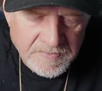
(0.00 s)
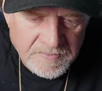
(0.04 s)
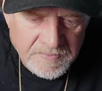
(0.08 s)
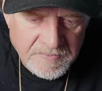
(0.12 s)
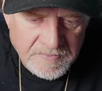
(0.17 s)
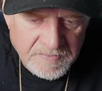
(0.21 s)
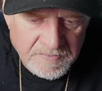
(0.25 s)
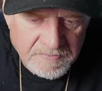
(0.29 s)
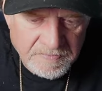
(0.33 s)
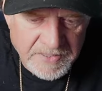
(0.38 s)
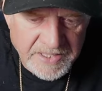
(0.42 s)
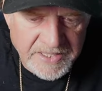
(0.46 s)

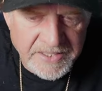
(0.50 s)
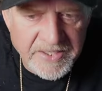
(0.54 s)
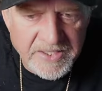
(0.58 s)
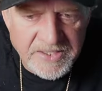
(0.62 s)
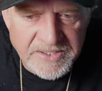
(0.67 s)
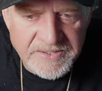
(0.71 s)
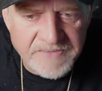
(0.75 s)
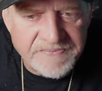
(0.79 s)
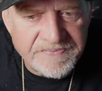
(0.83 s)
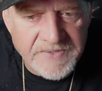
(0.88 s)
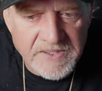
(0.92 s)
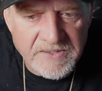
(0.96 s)
But there's
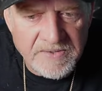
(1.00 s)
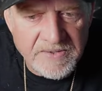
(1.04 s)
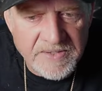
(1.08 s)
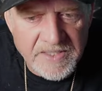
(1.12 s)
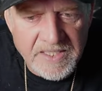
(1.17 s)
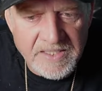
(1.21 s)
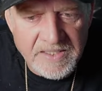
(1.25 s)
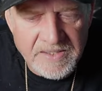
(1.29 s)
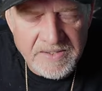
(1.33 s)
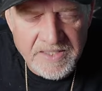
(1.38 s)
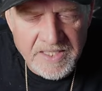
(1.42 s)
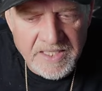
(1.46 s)
a few
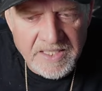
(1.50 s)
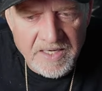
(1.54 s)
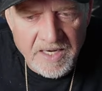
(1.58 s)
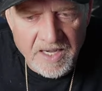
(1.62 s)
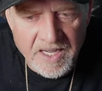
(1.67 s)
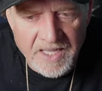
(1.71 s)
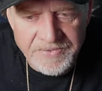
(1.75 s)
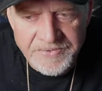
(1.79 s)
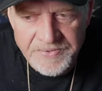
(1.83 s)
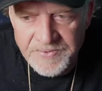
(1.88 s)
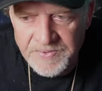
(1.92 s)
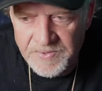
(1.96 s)
that
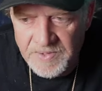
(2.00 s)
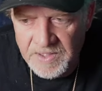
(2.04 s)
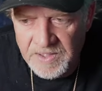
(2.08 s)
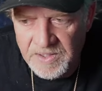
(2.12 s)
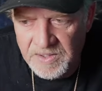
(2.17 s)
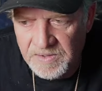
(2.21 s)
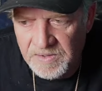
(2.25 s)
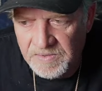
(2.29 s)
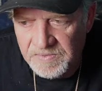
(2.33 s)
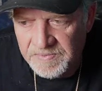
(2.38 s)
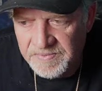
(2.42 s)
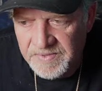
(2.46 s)
got
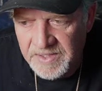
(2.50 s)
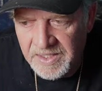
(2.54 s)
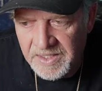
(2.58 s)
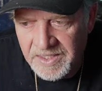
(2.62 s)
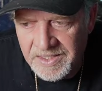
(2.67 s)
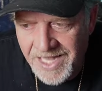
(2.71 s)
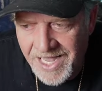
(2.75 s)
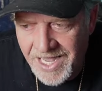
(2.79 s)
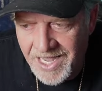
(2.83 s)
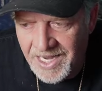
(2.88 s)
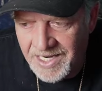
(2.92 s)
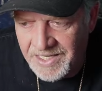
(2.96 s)
through the
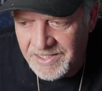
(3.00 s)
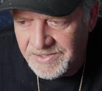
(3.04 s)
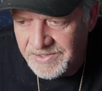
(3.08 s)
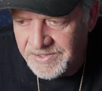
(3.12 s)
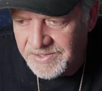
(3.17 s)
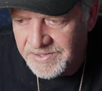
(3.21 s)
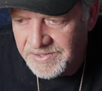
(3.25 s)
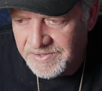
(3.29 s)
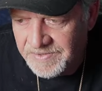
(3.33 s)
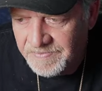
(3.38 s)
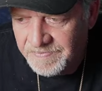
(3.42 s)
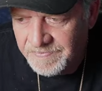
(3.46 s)

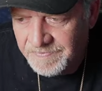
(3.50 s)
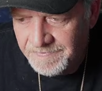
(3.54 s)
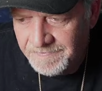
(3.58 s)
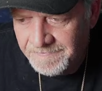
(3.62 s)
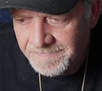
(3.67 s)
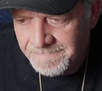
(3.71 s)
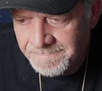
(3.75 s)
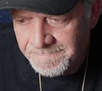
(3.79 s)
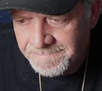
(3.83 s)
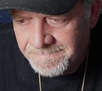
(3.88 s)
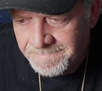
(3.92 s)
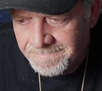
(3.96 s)
lines.
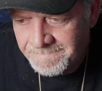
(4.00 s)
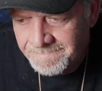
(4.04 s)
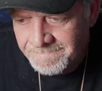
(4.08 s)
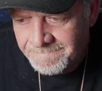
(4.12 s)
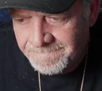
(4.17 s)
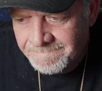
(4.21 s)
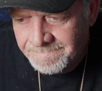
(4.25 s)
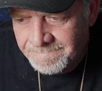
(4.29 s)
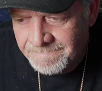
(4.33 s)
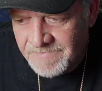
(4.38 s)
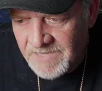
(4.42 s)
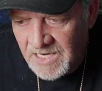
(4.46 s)

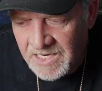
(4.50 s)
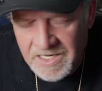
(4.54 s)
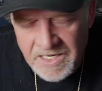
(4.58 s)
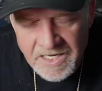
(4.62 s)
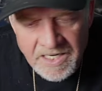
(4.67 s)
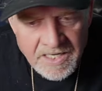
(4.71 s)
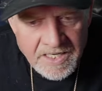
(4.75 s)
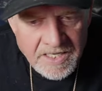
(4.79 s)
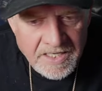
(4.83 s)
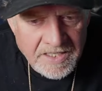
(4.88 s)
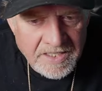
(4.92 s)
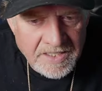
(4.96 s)

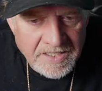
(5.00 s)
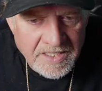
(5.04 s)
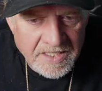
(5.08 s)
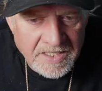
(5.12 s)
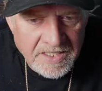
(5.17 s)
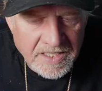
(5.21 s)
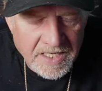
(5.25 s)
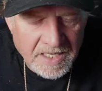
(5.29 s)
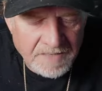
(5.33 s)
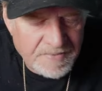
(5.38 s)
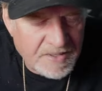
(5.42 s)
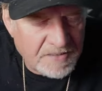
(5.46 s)
And
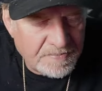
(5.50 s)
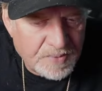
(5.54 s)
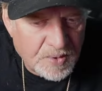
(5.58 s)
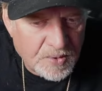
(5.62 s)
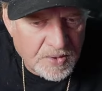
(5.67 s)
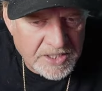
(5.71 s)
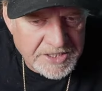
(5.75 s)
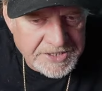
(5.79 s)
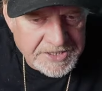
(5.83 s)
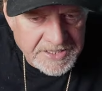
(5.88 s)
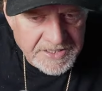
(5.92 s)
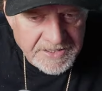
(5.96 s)
I've been
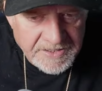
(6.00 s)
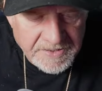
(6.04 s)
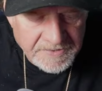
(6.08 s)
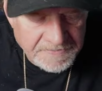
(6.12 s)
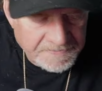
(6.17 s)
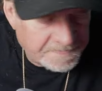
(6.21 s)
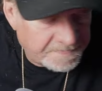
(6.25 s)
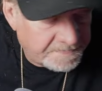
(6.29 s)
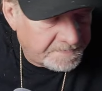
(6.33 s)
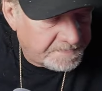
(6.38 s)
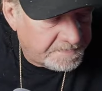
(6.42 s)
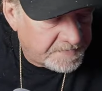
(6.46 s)
poisoned.
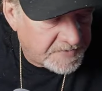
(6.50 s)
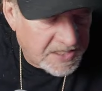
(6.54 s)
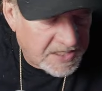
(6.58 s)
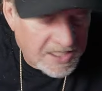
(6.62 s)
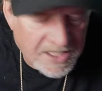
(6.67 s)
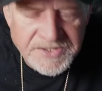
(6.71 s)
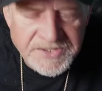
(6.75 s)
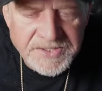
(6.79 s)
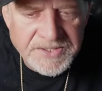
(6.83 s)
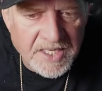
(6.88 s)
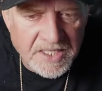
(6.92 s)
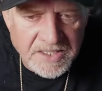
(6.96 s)
It
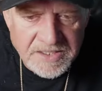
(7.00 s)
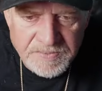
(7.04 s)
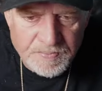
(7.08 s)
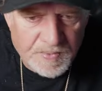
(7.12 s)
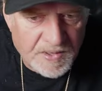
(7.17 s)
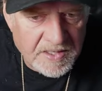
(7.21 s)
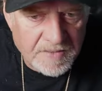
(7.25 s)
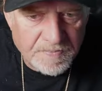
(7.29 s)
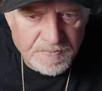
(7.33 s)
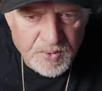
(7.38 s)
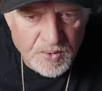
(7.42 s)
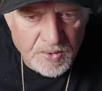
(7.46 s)
sucks
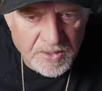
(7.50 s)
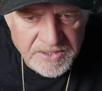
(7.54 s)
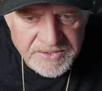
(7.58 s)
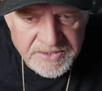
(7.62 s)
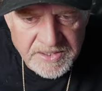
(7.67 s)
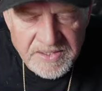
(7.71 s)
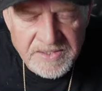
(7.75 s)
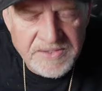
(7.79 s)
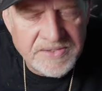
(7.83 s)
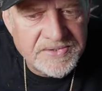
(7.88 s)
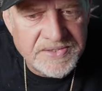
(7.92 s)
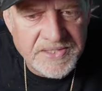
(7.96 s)
being
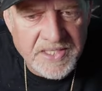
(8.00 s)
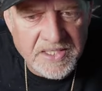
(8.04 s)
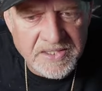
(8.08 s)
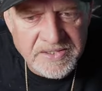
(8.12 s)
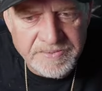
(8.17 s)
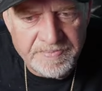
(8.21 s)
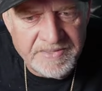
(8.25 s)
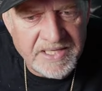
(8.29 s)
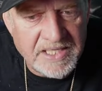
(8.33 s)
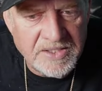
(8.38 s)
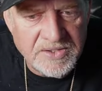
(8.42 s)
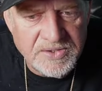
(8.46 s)
poisoned. It sucks
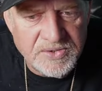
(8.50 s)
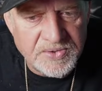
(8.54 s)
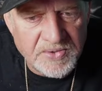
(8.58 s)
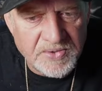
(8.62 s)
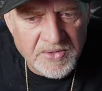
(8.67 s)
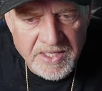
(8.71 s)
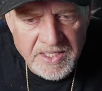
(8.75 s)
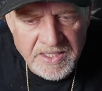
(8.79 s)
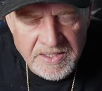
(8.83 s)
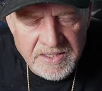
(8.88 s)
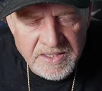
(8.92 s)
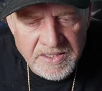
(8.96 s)
being
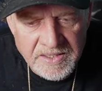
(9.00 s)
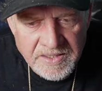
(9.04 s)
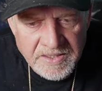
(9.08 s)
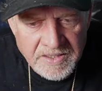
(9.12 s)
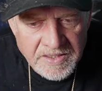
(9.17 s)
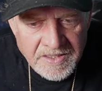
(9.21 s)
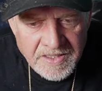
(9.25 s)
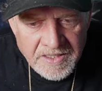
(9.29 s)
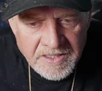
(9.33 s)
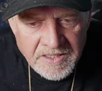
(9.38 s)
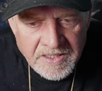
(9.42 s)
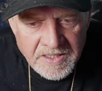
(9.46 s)
drugged.
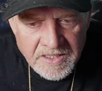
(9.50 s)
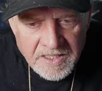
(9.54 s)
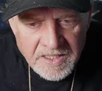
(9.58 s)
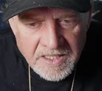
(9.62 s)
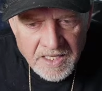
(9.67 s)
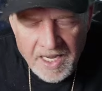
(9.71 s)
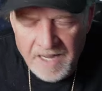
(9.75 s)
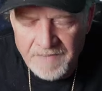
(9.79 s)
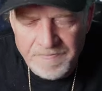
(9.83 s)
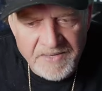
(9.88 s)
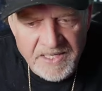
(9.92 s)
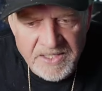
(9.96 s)

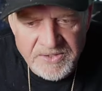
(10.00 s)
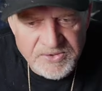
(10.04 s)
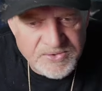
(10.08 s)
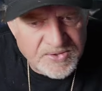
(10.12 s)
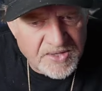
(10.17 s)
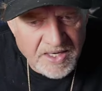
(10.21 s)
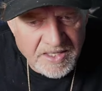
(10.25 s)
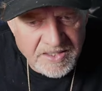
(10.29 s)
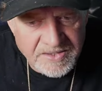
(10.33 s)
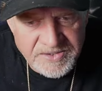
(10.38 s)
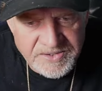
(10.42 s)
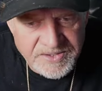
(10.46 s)
I've been
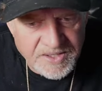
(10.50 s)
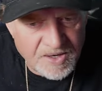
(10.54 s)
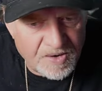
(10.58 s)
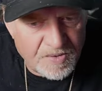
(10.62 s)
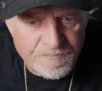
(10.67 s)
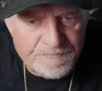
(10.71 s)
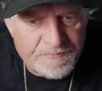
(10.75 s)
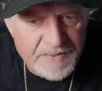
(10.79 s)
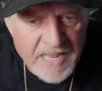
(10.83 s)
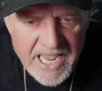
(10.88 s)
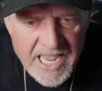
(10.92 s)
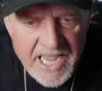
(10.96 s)
drugged so
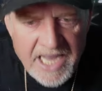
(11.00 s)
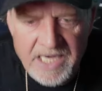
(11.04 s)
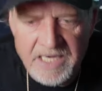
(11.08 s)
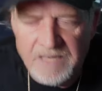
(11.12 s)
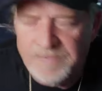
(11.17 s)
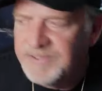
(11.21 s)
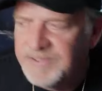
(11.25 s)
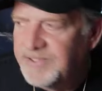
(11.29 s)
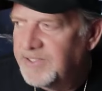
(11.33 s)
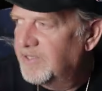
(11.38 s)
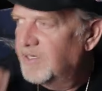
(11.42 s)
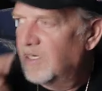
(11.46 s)
bad. I'm
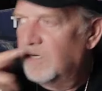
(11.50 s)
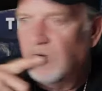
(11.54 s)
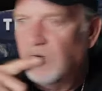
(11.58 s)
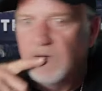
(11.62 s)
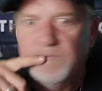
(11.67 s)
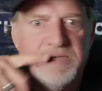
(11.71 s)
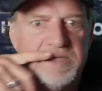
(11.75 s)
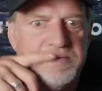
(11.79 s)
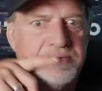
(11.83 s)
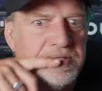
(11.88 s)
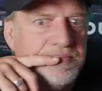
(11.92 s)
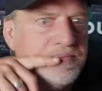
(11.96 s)
sitting there going,
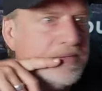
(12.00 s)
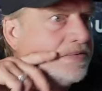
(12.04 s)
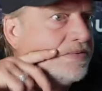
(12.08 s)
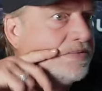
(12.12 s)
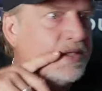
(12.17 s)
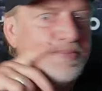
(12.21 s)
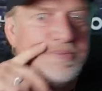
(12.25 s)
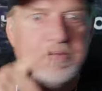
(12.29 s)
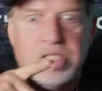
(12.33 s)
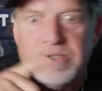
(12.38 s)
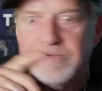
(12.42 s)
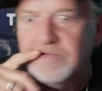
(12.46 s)
beep, beep, beep, beep,
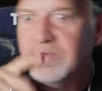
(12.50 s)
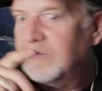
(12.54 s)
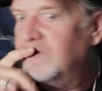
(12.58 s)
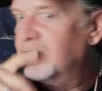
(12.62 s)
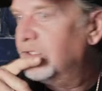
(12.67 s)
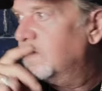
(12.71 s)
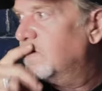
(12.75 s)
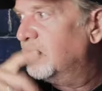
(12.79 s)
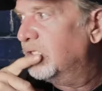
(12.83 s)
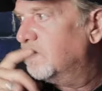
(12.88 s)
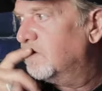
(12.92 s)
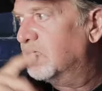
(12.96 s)

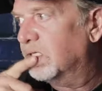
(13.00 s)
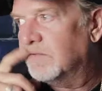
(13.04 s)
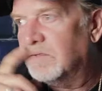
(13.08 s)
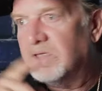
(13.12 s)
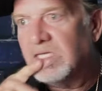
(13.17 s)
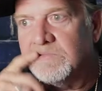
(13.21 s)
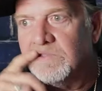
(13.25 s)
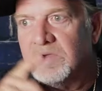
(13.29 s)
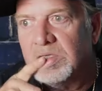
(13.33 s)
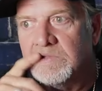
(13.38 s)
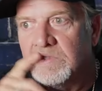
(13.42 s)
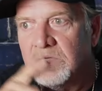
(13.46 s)
beep, beep,
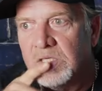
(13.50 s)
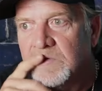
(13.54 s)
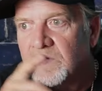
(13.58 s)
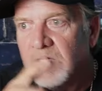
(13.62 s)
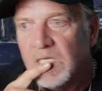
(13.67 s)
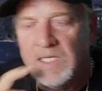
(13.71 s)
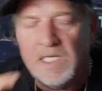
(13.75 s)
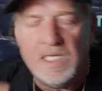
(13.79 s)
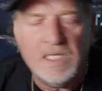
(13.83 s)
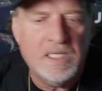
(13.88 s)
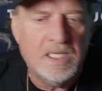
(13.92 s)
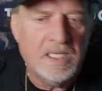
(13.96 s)
beep,
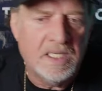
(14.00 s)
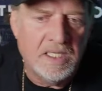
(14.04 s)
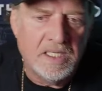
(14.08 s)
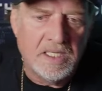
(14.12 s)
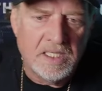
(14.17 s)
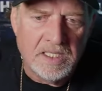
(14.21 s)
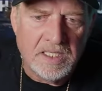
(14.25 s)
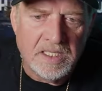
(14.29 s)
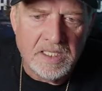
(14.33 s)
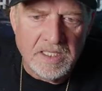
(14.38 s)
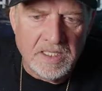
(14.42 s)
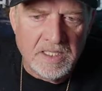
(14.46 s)
beep.
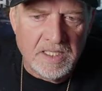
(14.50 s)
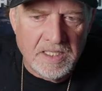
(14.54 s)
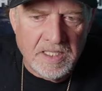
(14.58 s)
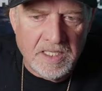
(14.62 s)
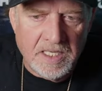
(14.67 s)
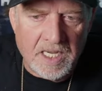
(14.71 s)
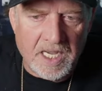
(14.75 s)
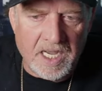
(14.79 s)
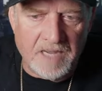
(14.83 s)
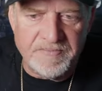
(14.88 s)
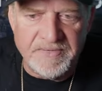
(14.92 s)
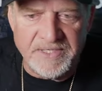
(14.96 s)

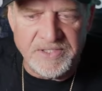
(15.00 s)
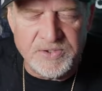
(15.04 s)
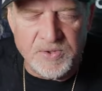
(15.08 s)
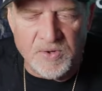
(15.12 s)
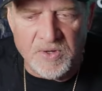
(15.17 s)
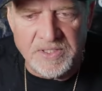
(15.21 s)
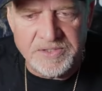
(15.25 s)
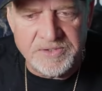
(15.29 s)
I've been tortured